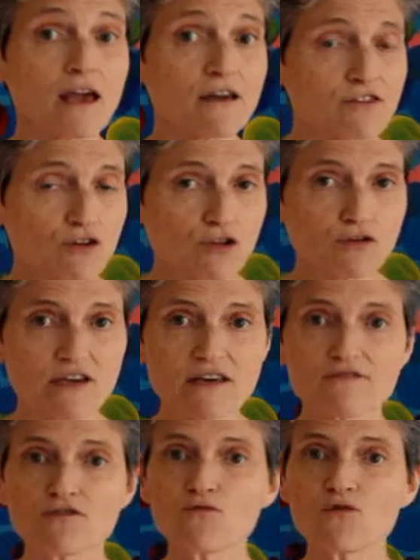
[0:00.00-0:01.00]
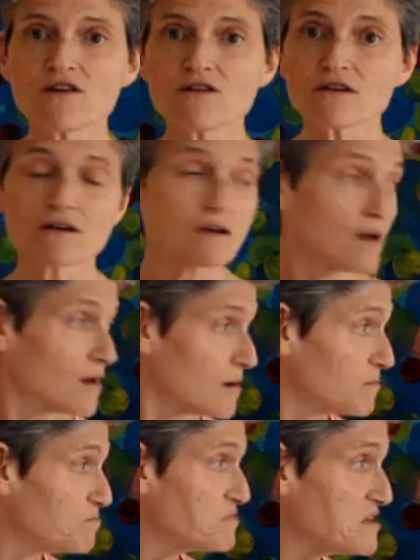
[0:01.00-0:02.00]
If you're looking for work,
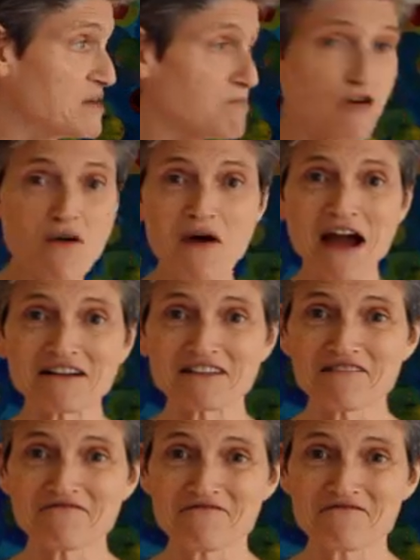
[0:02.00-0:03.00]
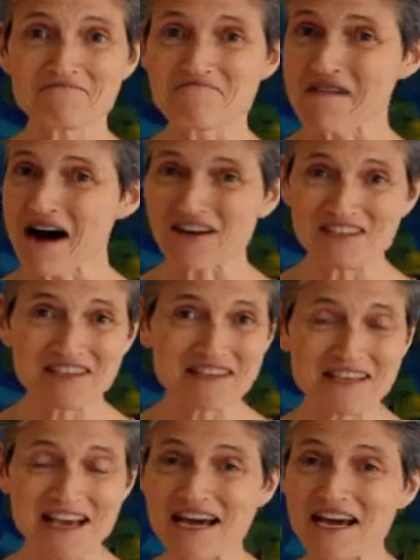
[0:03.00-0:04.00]
be proactive. Mars
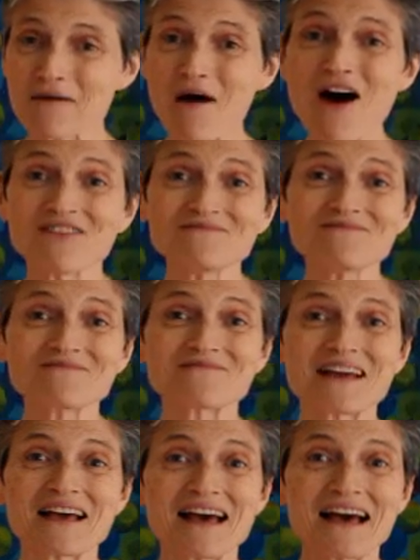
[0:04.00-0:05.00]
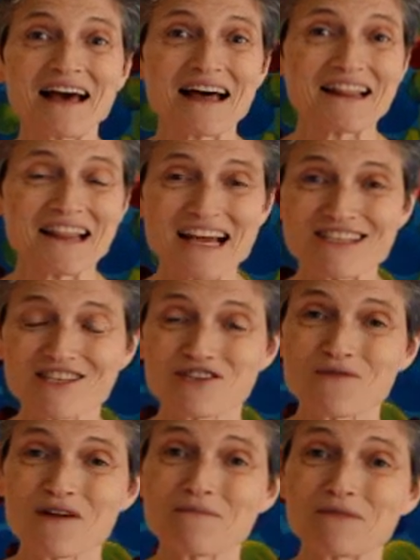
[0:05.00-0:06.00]
is saying, come on, let's
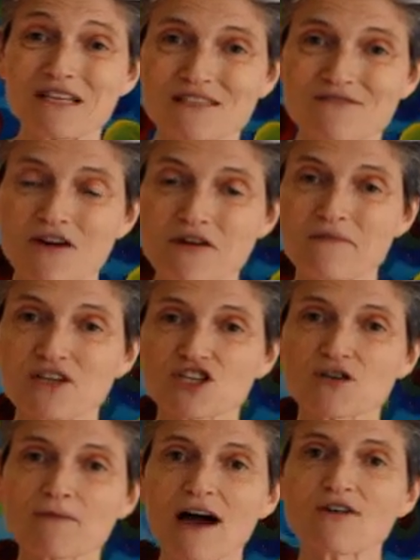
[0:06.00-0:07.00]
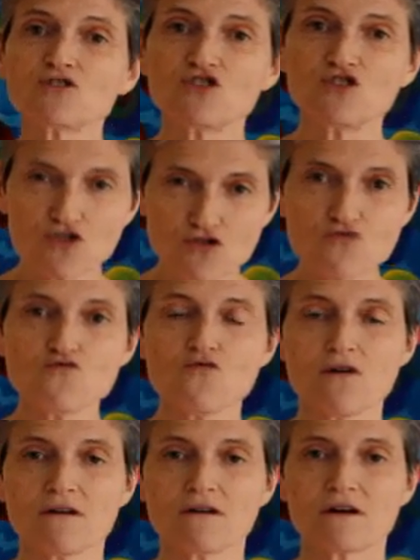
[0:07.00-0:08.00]
do it, but it's very much about
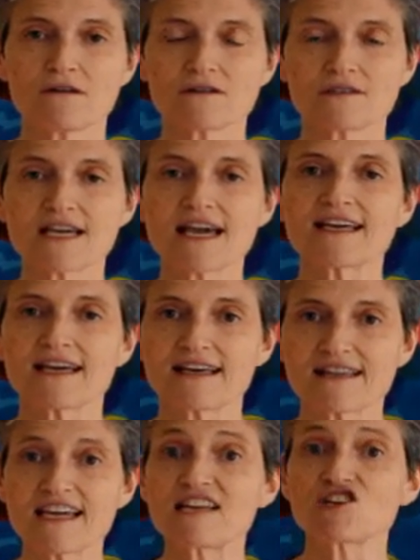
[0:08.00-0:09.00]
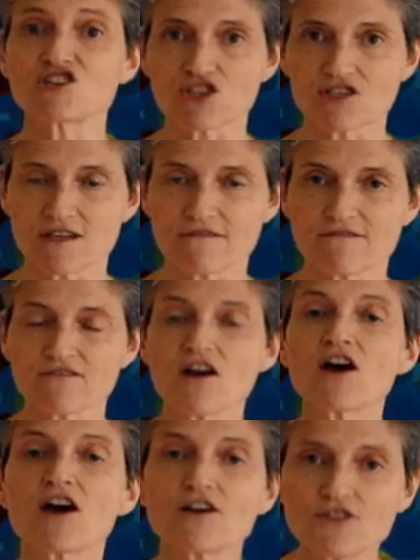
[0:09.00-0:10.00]
you taking the initiative
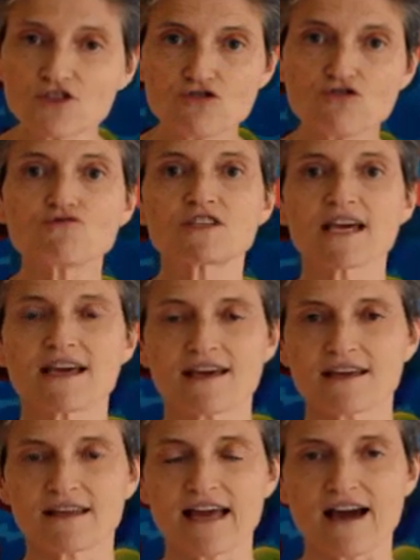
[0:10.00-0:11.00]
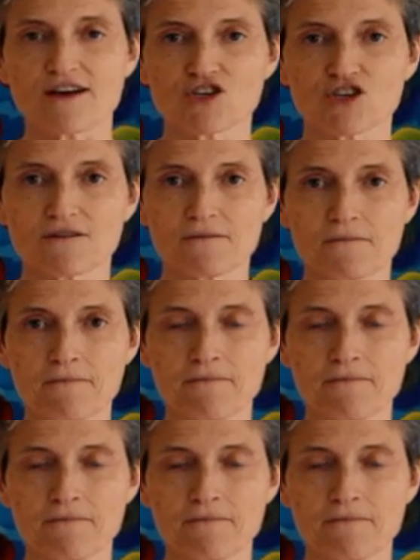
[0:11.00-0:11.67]
and you taking the action.